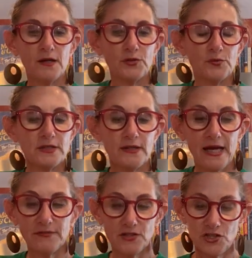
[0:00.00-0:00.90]
You wouldn't
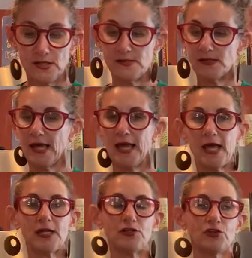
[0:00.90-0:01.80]
add the cheese,
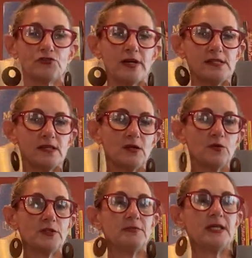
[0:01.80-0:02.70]
and your dressing
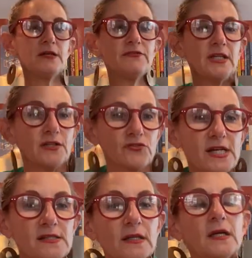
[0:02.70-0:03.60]
would be a vegan
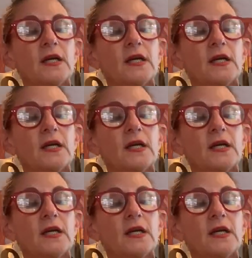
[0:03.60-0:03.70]
dressing.